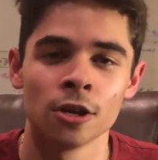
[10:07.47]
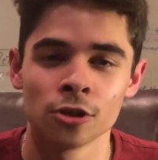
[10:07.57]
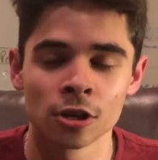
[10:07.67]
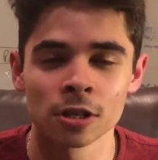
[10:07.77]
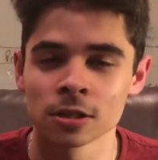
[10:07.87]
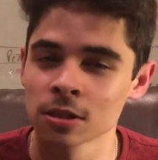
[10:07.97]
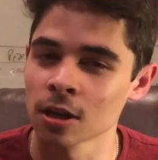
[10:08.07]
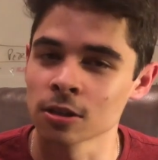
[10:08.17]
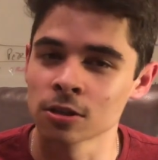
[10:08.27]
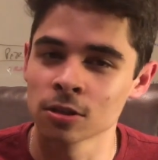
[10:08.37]
you're gonna
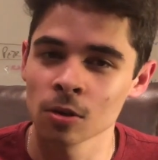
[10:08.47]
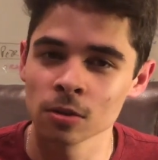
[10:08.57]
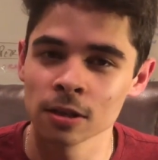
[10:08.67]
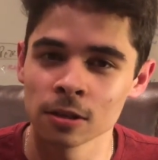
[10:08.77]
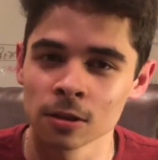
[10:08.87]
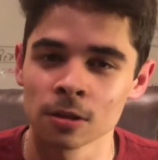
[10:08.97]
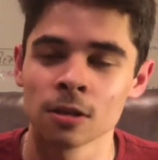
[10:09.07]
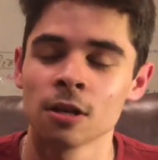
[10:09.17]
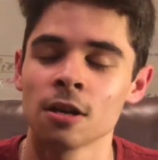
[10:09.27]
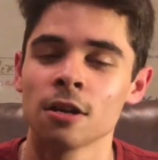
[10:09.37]
suck so little
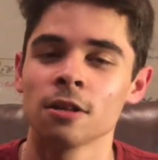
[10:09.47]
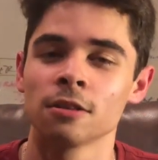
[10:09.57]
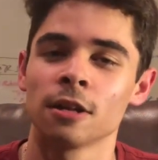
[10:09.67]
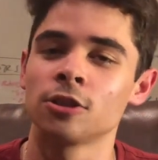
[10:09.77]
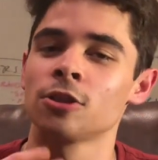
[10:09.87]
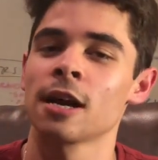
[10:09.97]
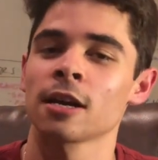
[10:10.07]
that